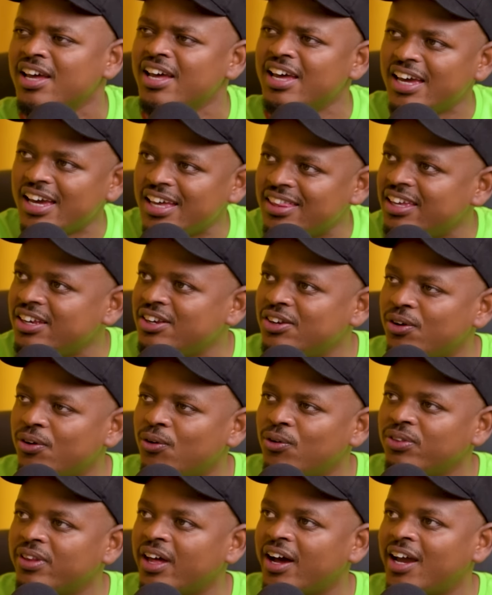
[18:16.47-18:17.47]
and then you
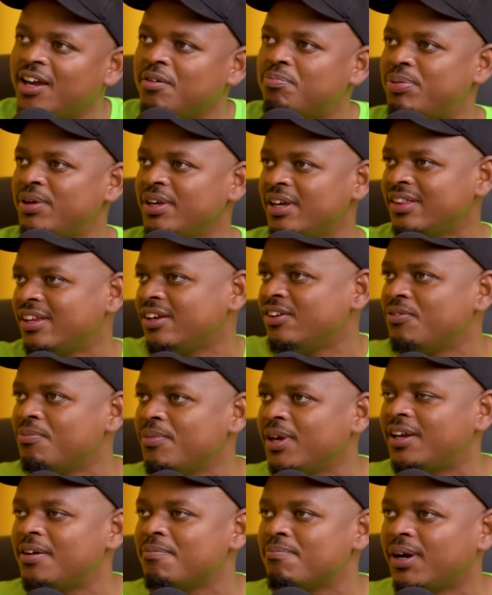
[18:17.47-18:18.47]
own the IP, and then you're
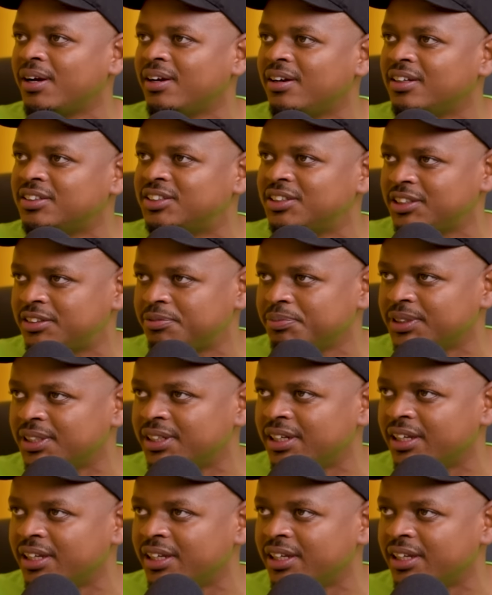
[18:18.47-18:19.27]
making money legitimately.